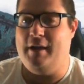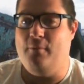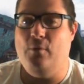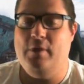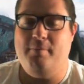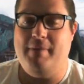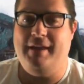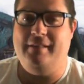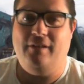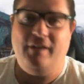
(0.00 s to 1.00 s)
with
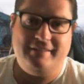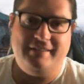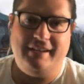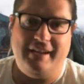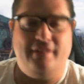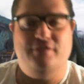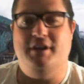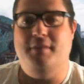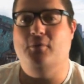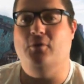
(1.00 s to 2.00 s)
bad lighting and a
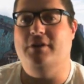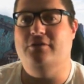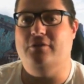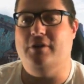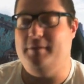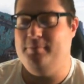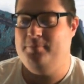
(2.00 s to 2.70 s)
cheap green screen.